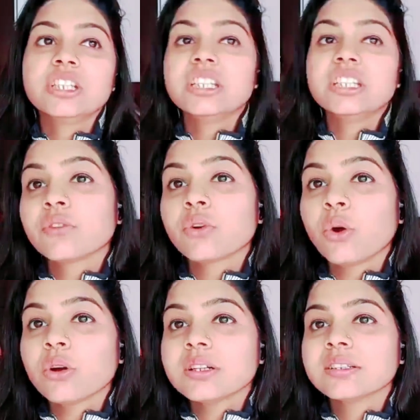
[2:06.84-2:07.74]
Eat That
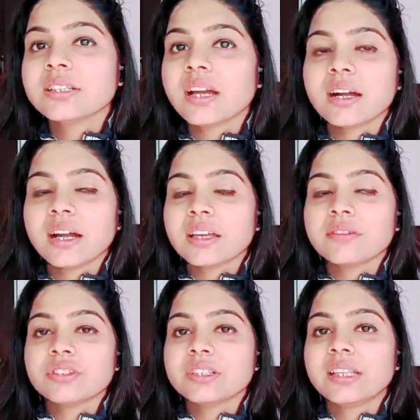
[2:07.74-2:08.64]
Frog. Yeah, I
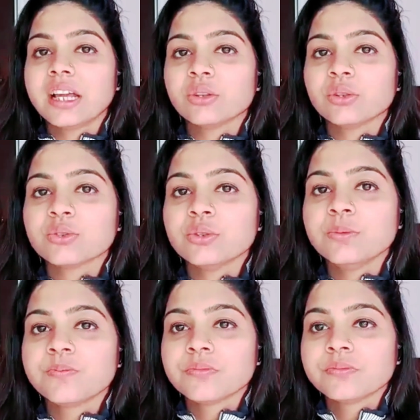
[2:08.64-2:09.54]
have read that
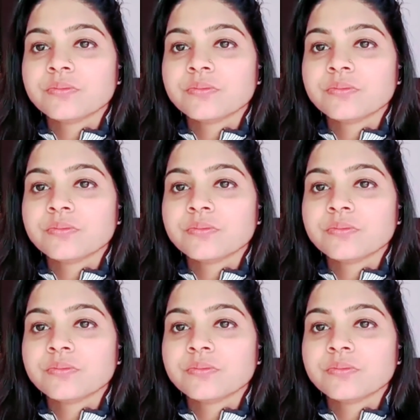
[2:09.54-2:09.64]
also